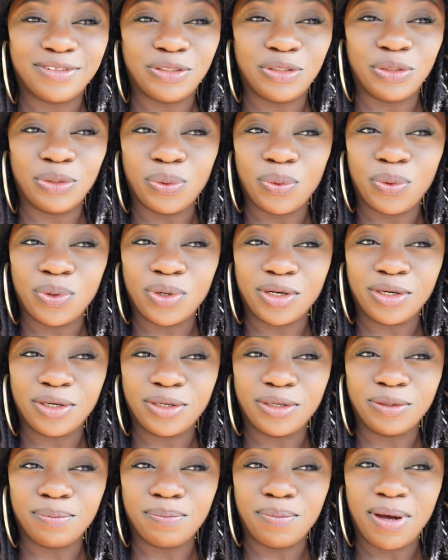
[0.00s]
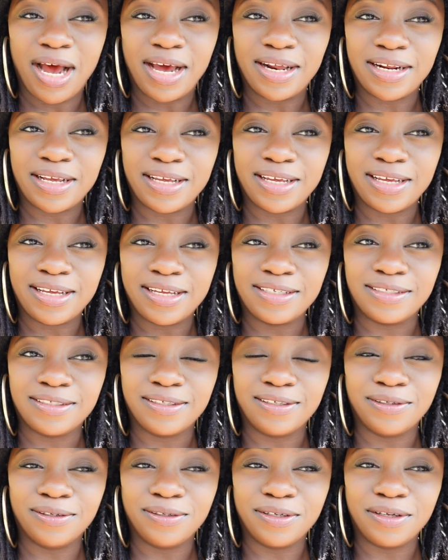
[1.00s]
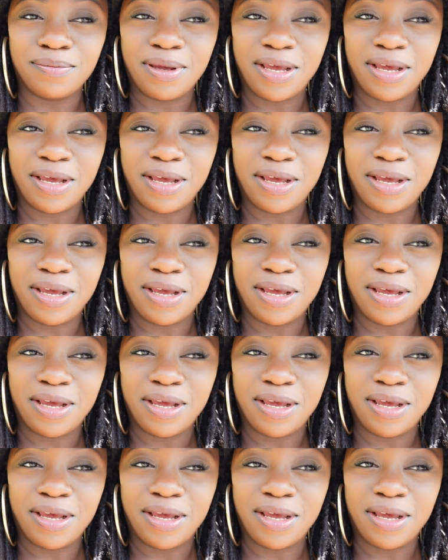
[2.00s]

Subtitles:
Your body is literally